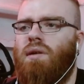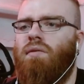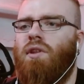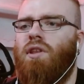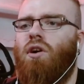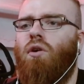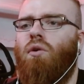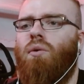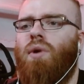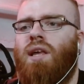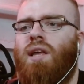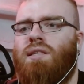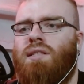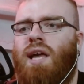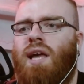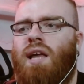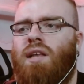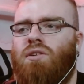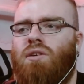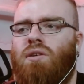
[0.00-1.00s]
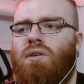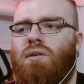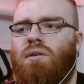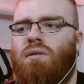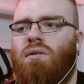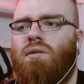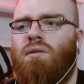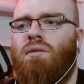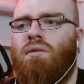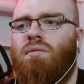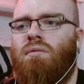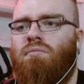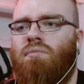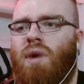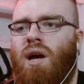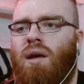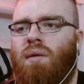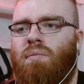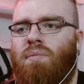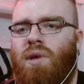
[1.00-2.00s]
Even though he is danger
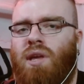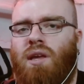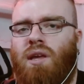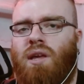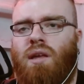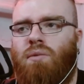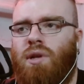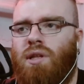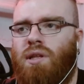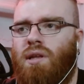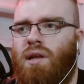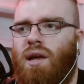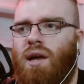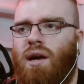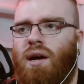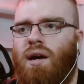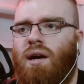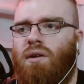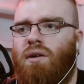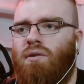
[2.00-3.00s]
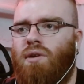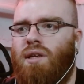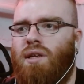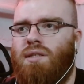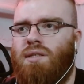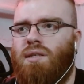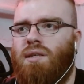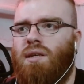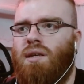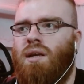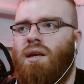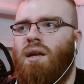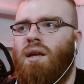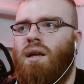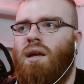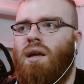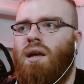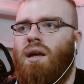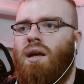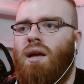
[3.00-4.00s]
by being here with Har on his
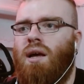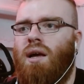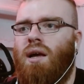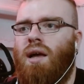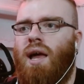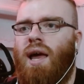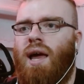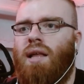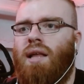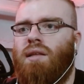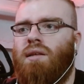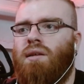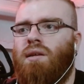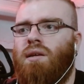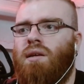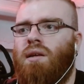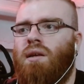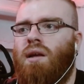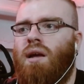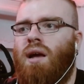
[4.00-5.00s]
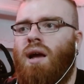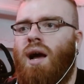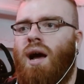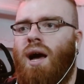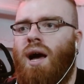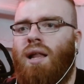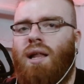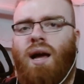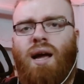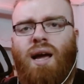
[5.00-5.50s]
uh, head, I,